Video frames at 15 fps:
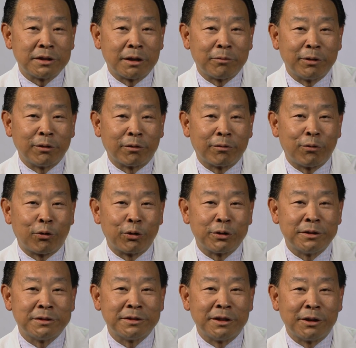and we look forward
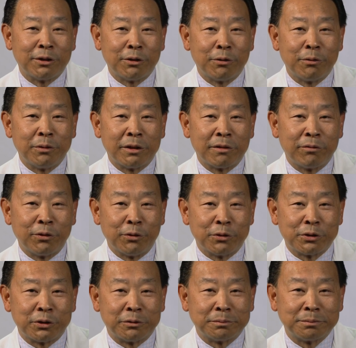to seeing you in the
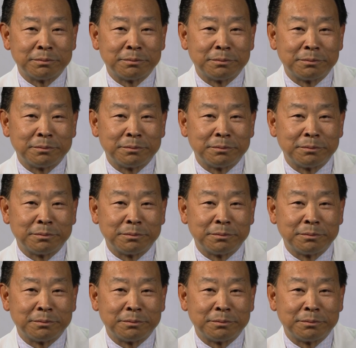future.